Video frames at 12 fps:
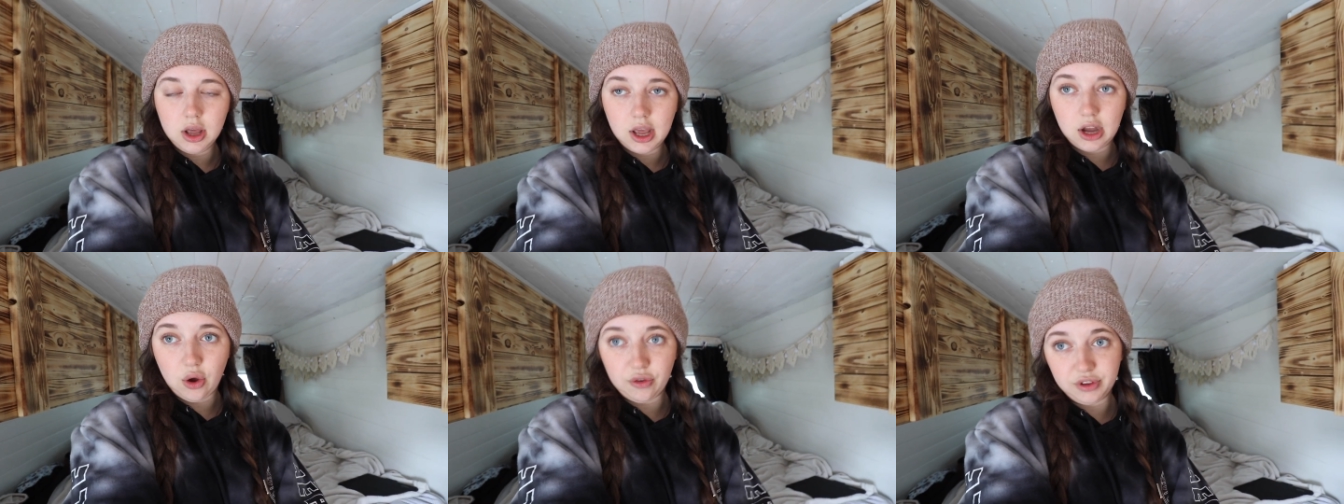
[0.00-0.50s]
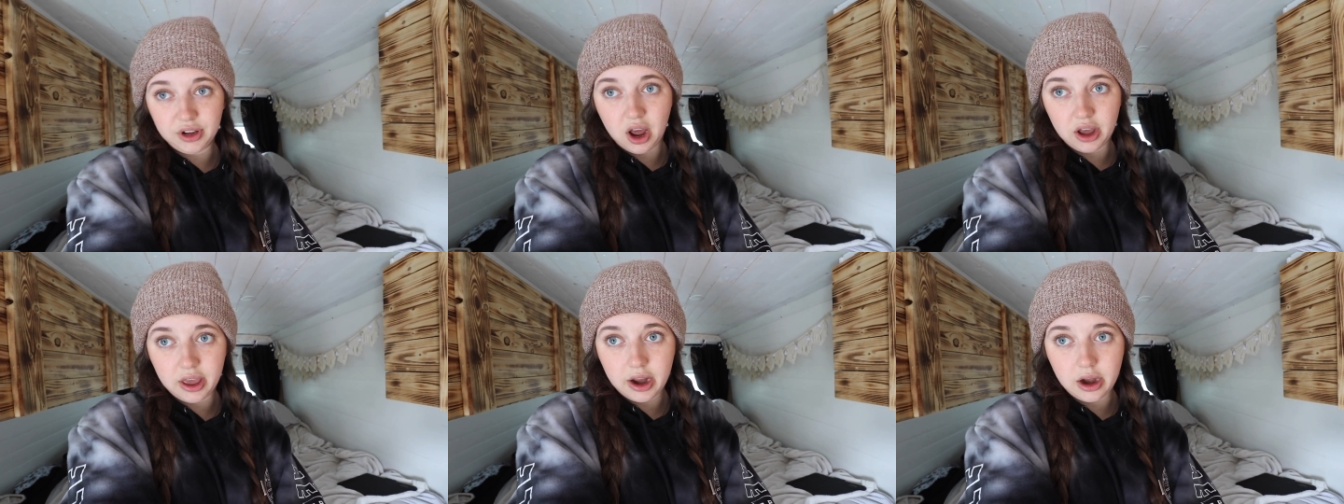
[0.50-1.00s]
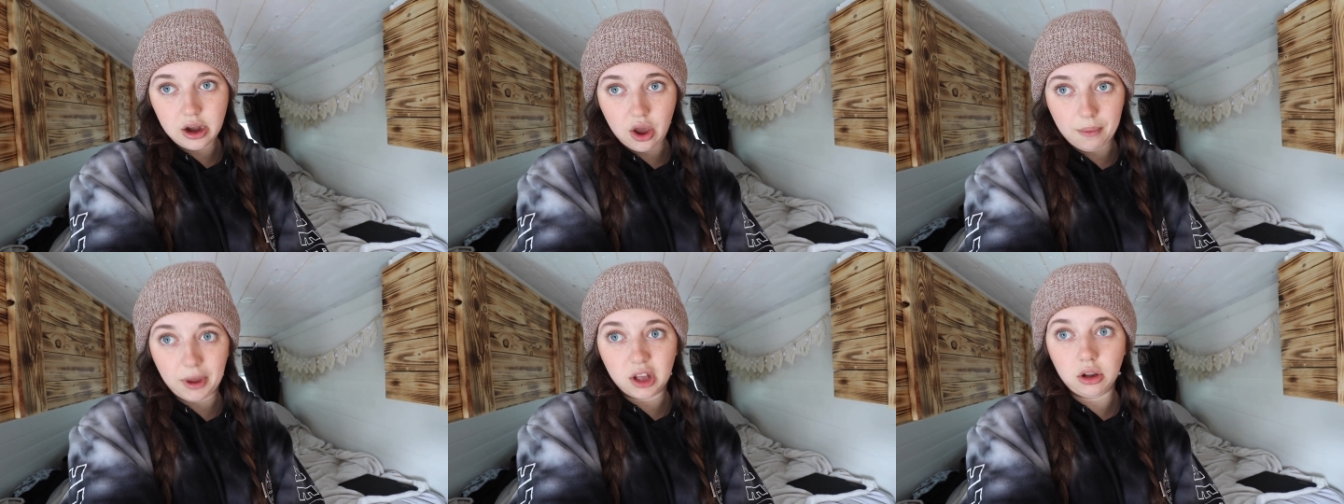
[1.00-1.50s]
and hopefully not get any
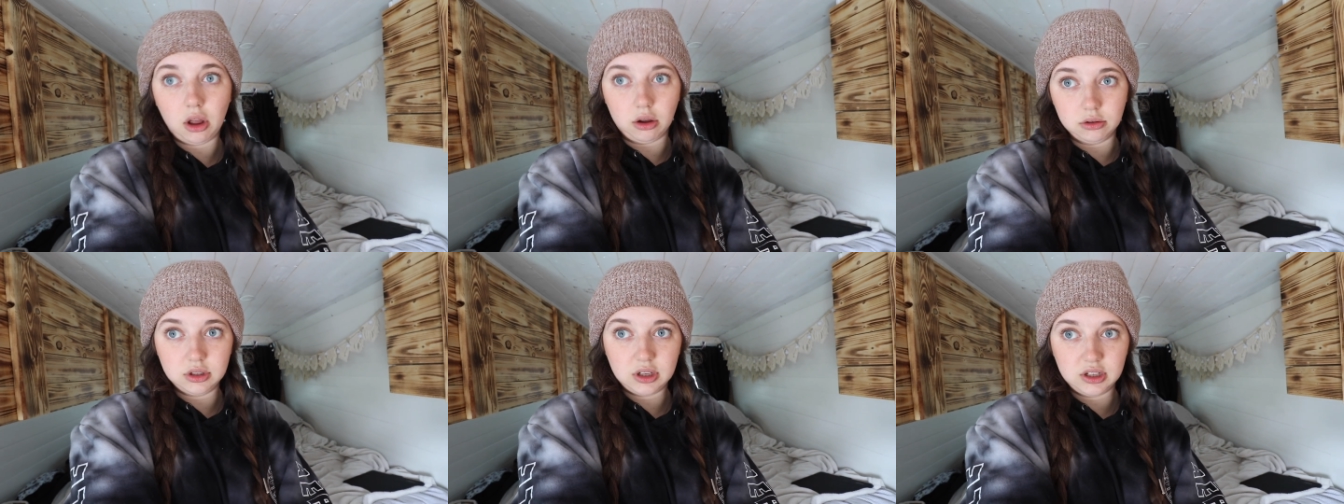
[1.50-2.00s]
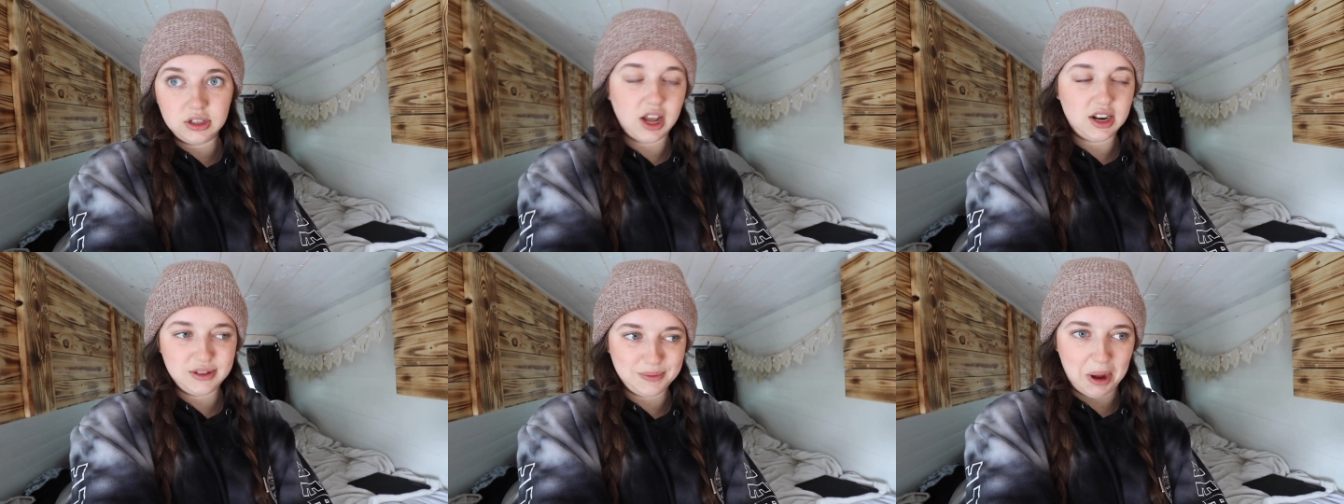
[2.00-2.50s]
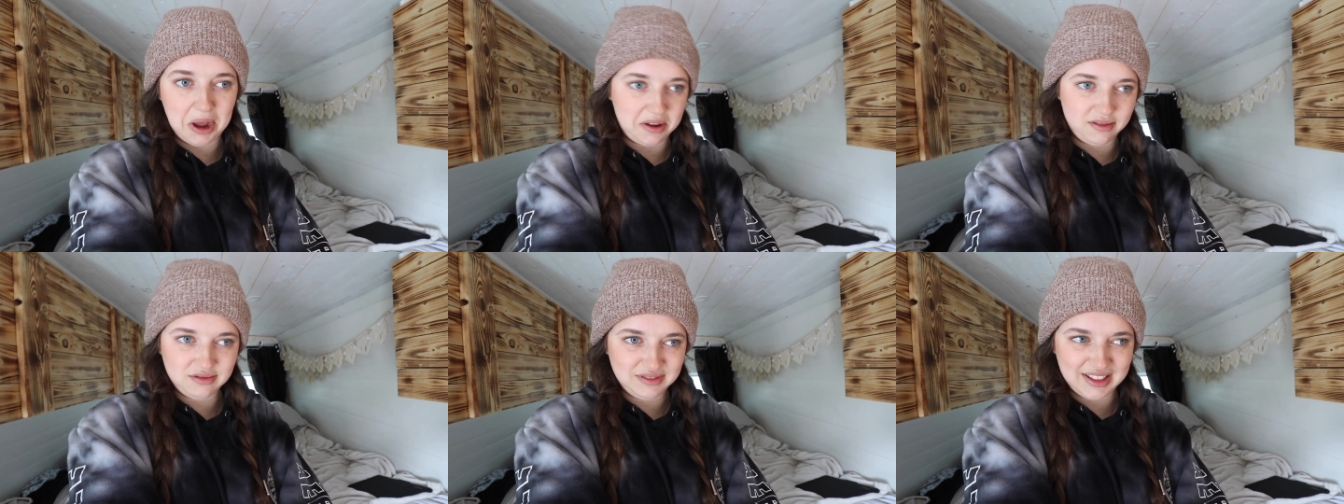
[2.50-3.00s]
on my clothes because that is
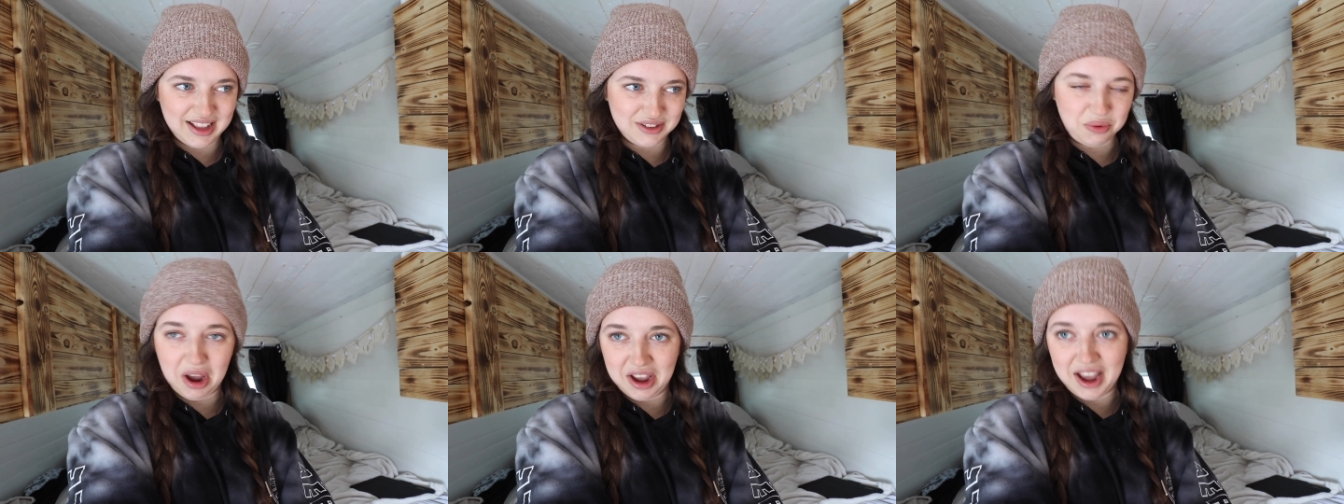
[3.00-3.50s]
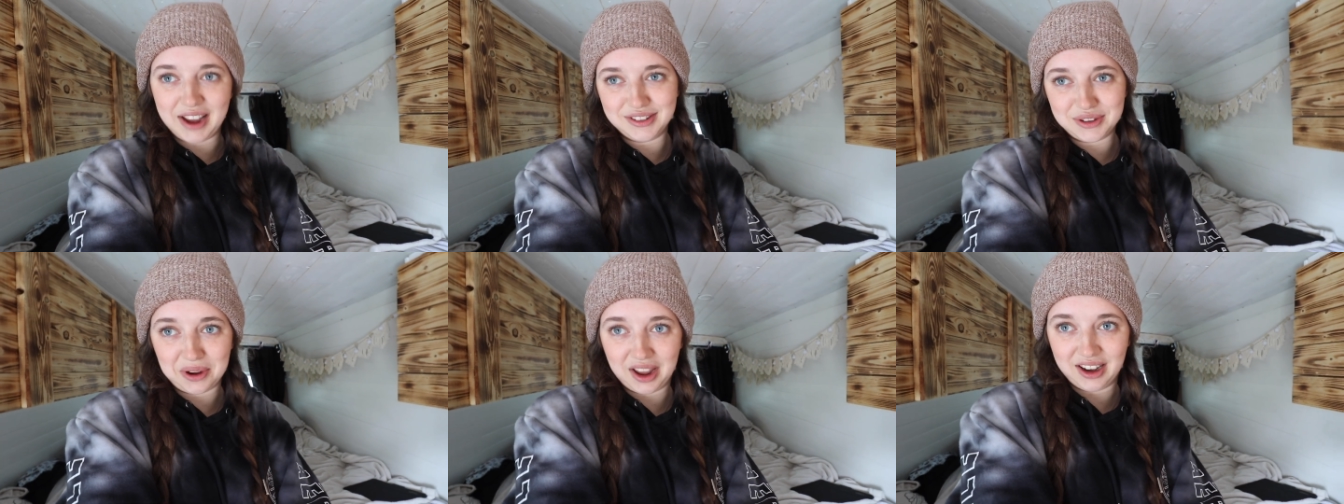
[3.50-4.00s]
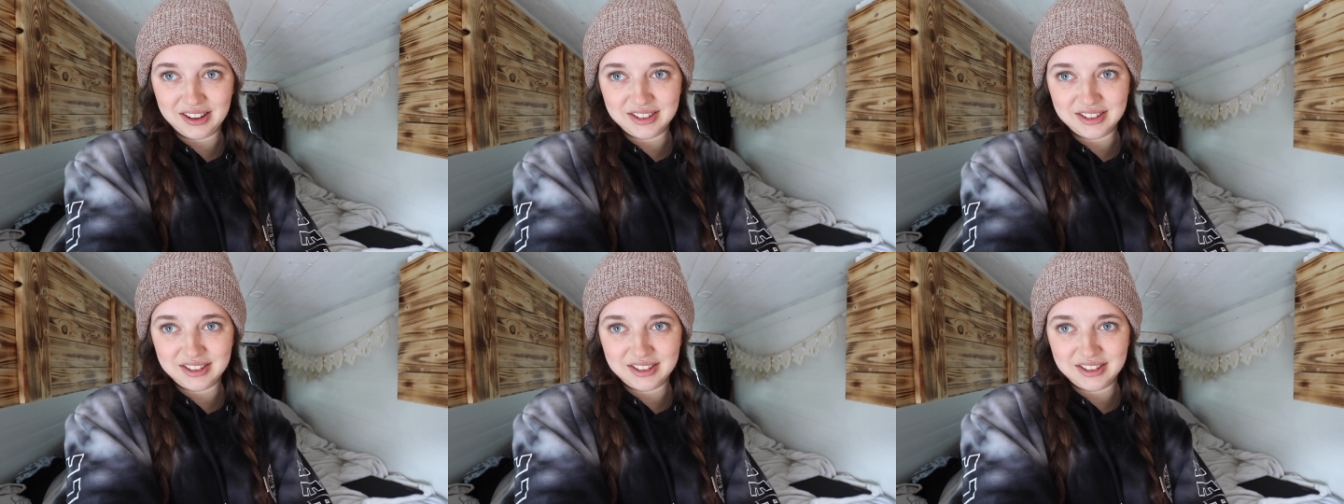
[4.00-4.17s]
my, that's why I hate doing it